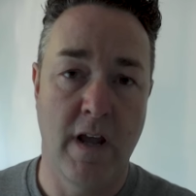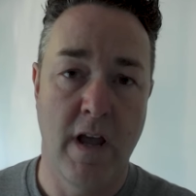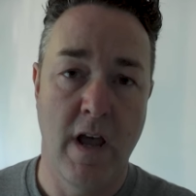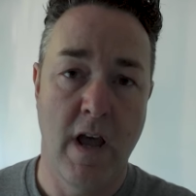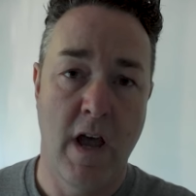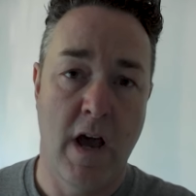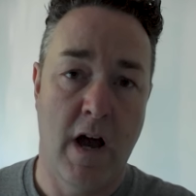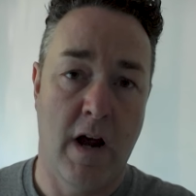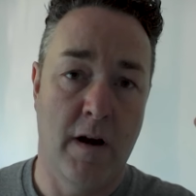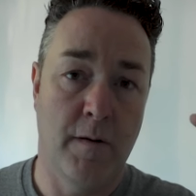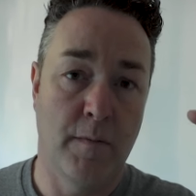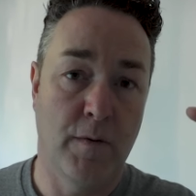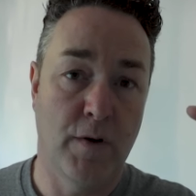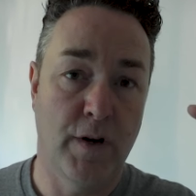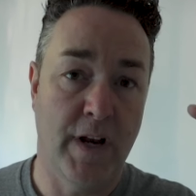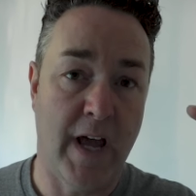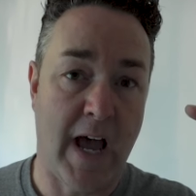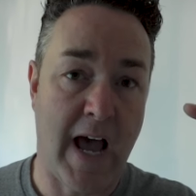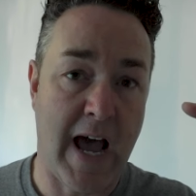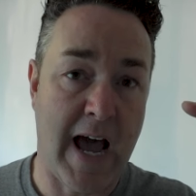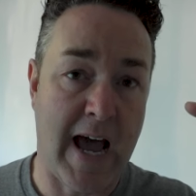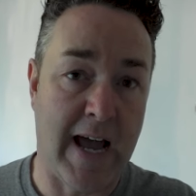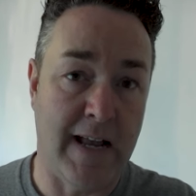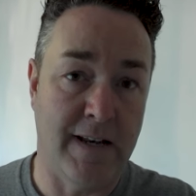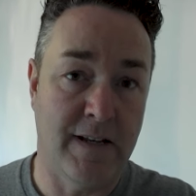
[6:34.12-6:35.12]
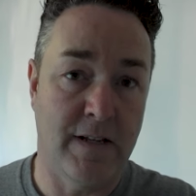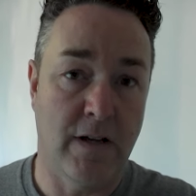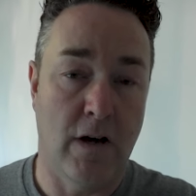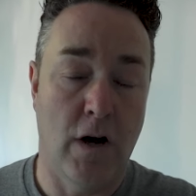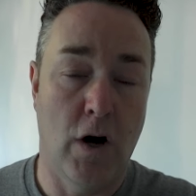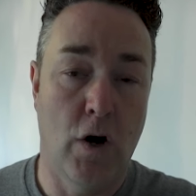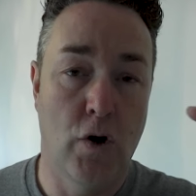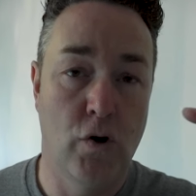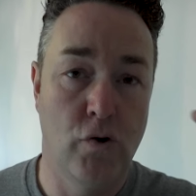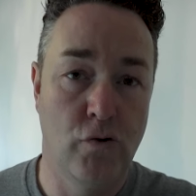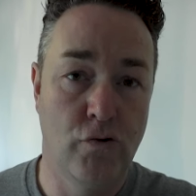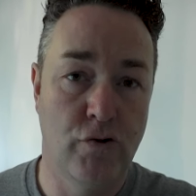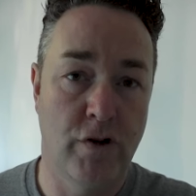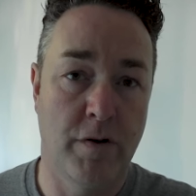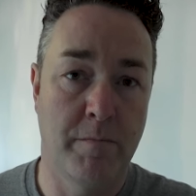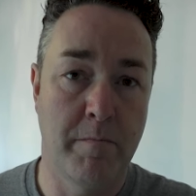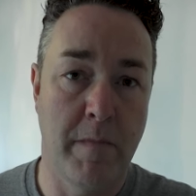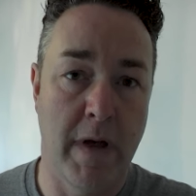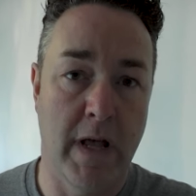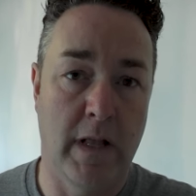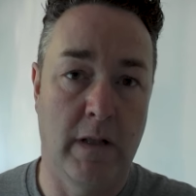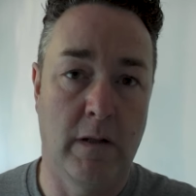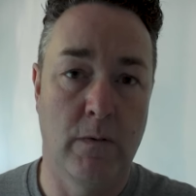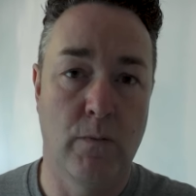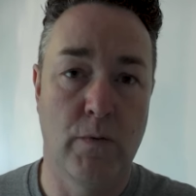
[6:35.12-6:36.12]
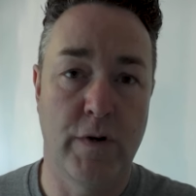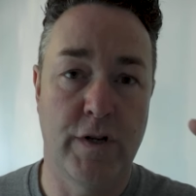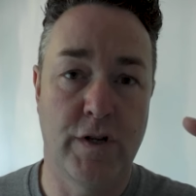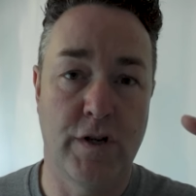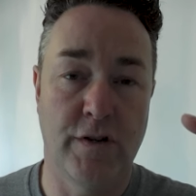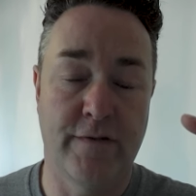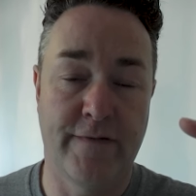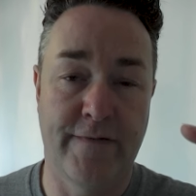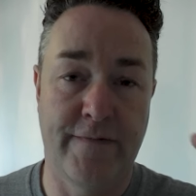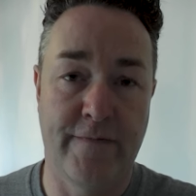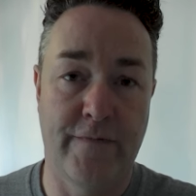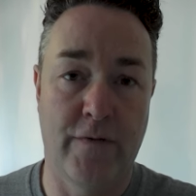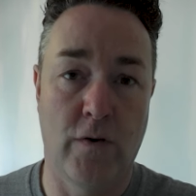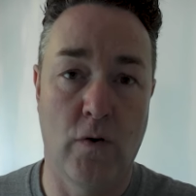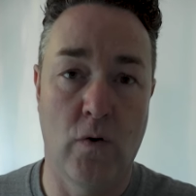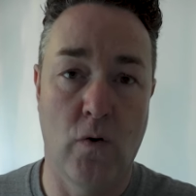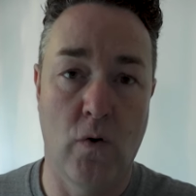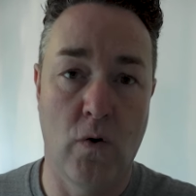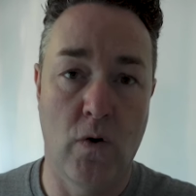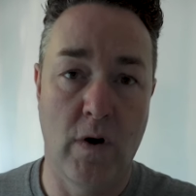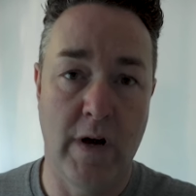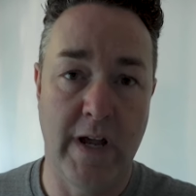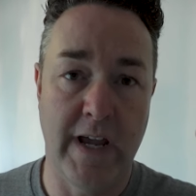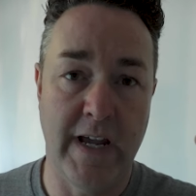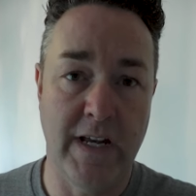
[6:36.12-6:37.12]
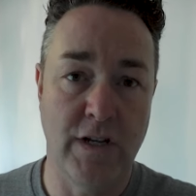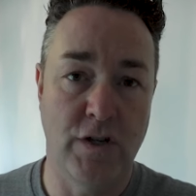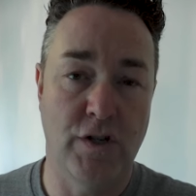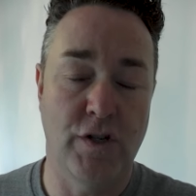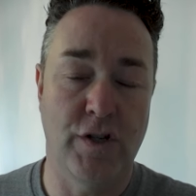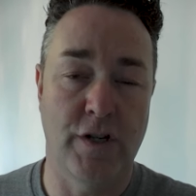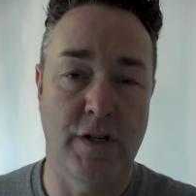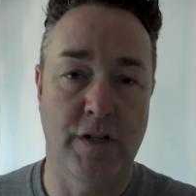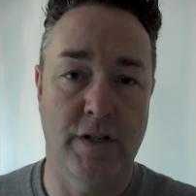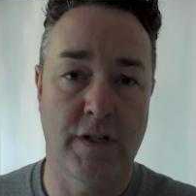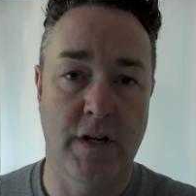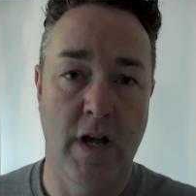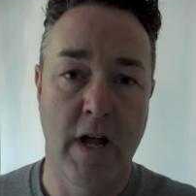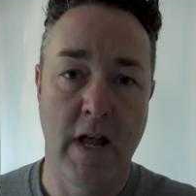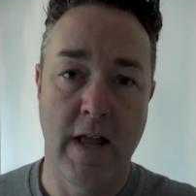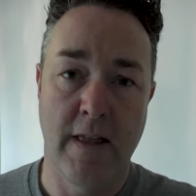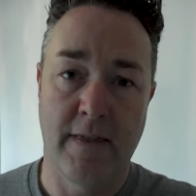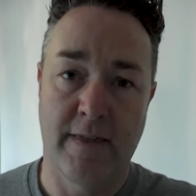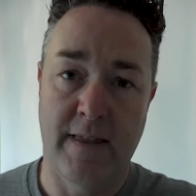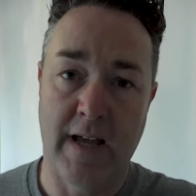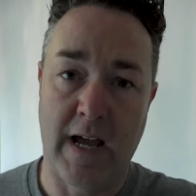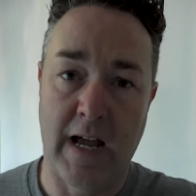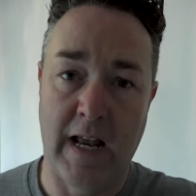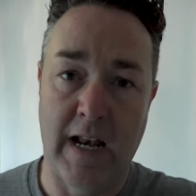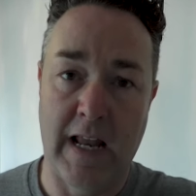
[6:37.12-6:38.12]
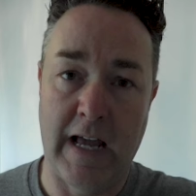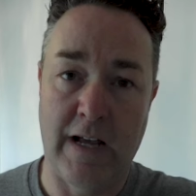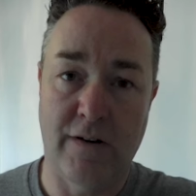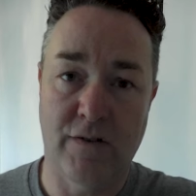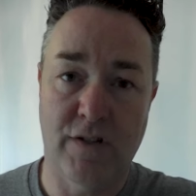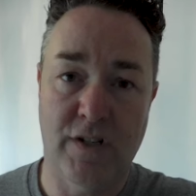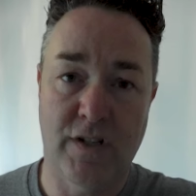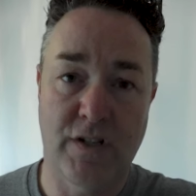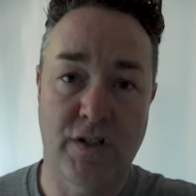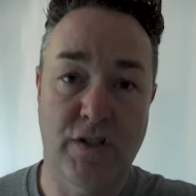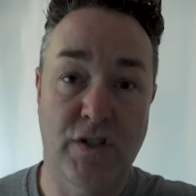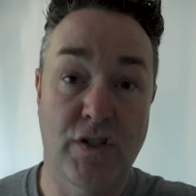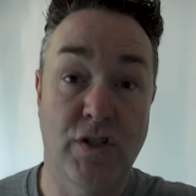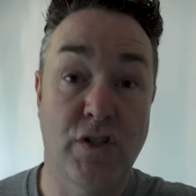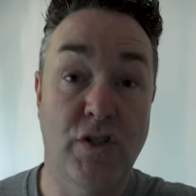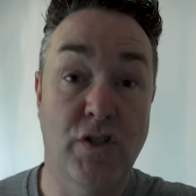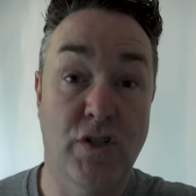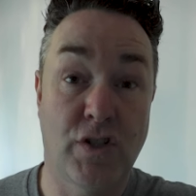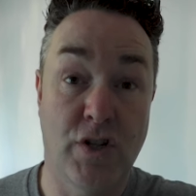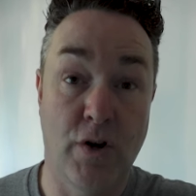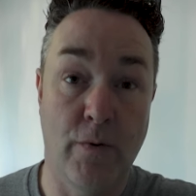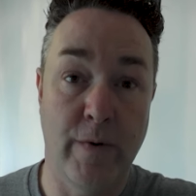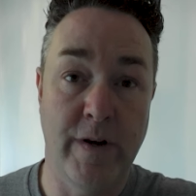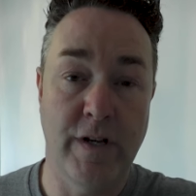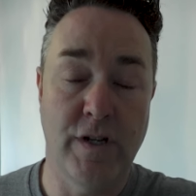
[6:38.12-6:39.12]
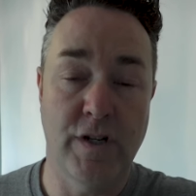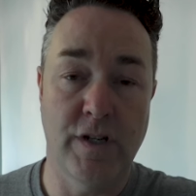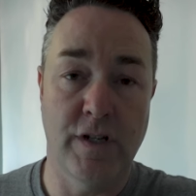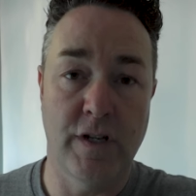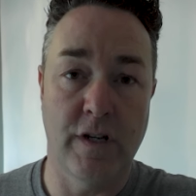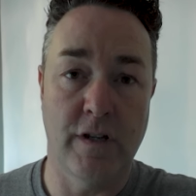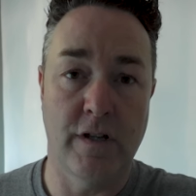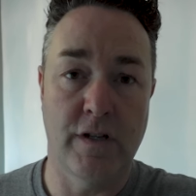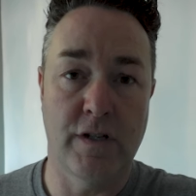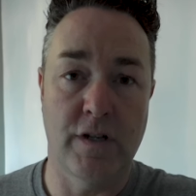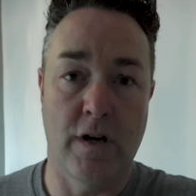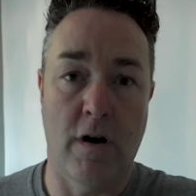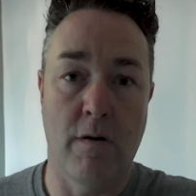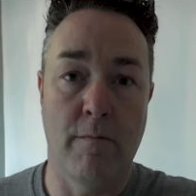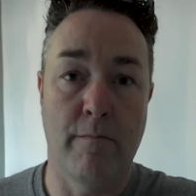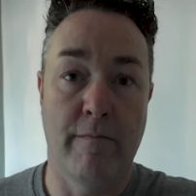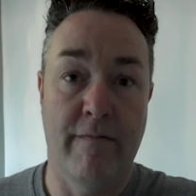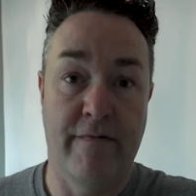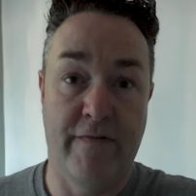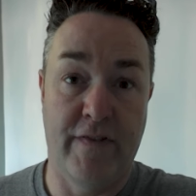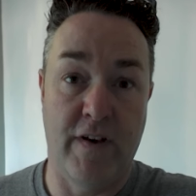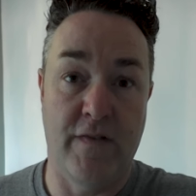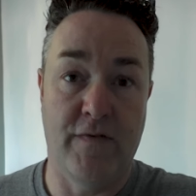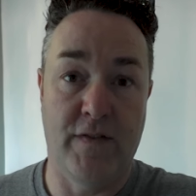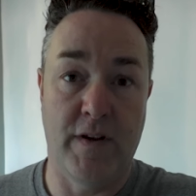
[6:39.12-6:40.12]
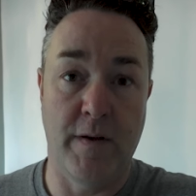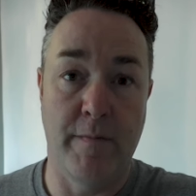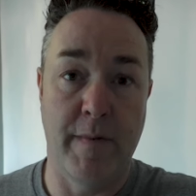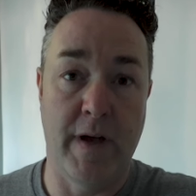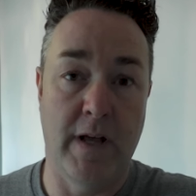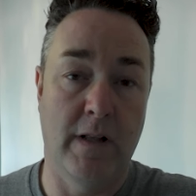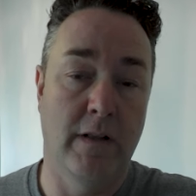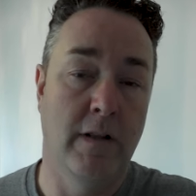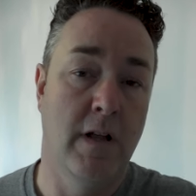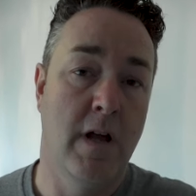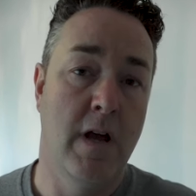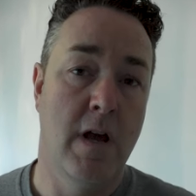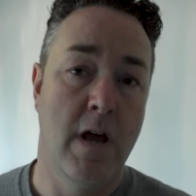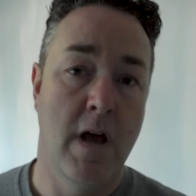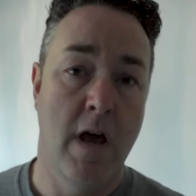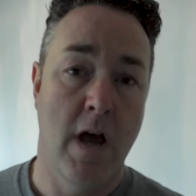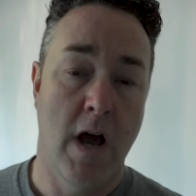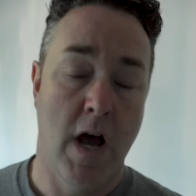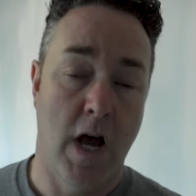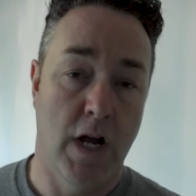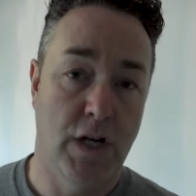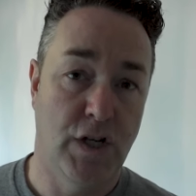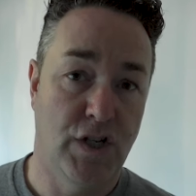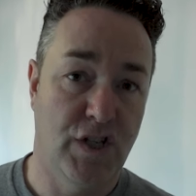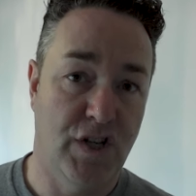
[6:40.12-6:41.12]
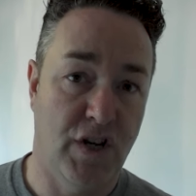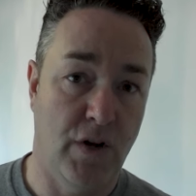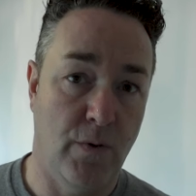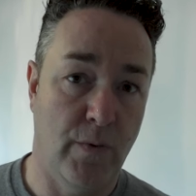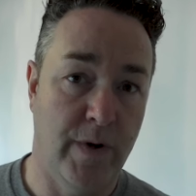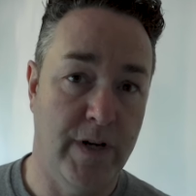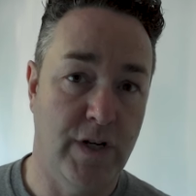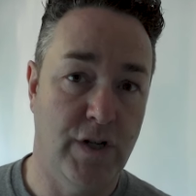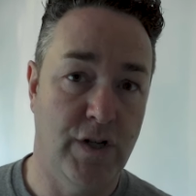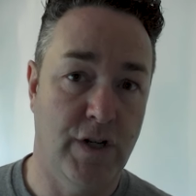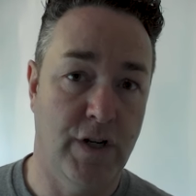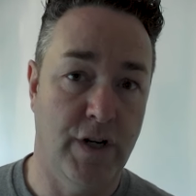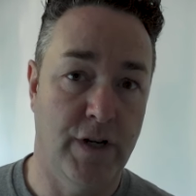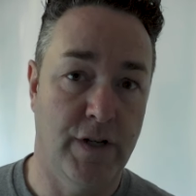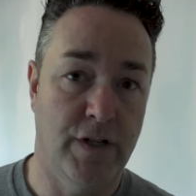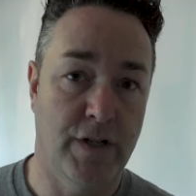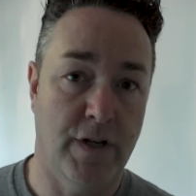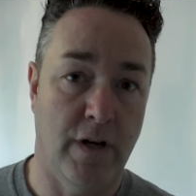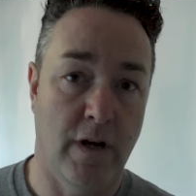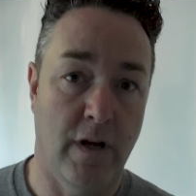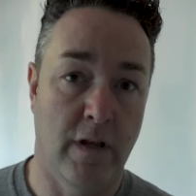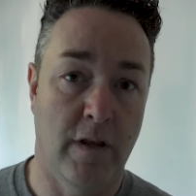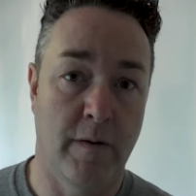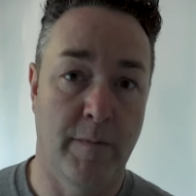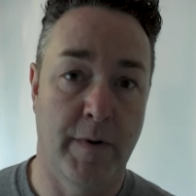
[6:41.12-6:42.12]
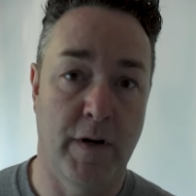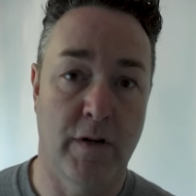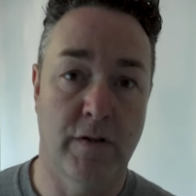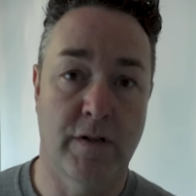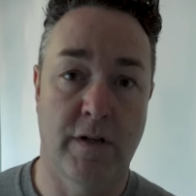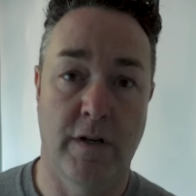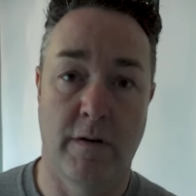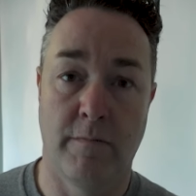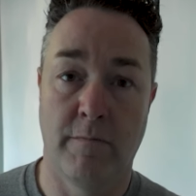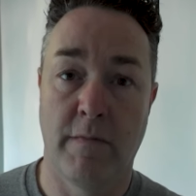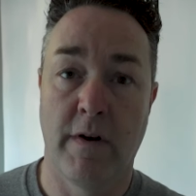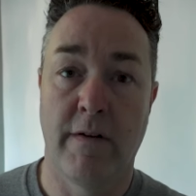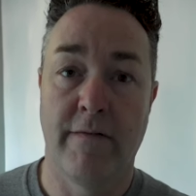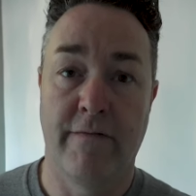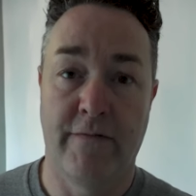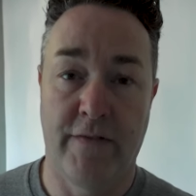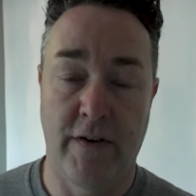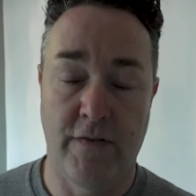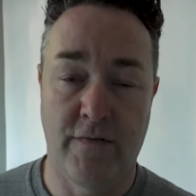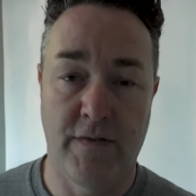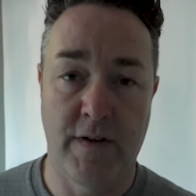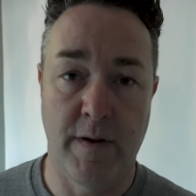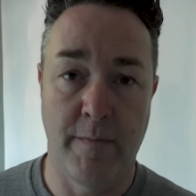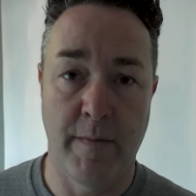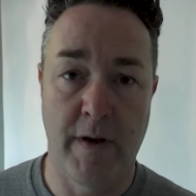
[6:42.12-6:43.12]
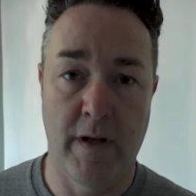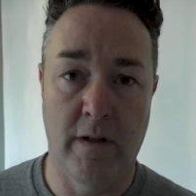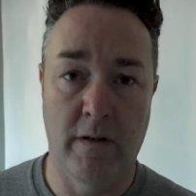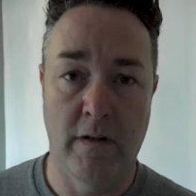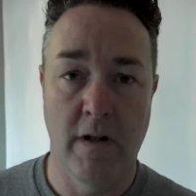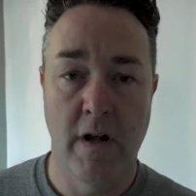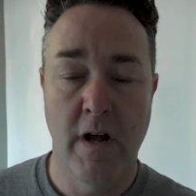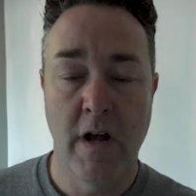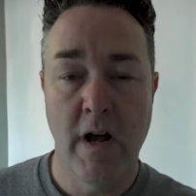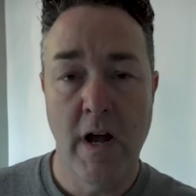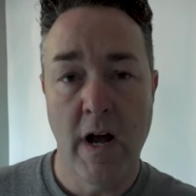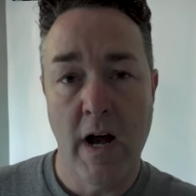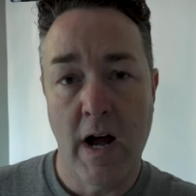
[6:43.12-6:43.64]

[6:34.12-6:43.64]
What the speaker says: and I'm going to add 100 mil, which is 4 inches. That allows 2 inches at the top, 50 mil, and 2 inches at the bottom, 50 mil.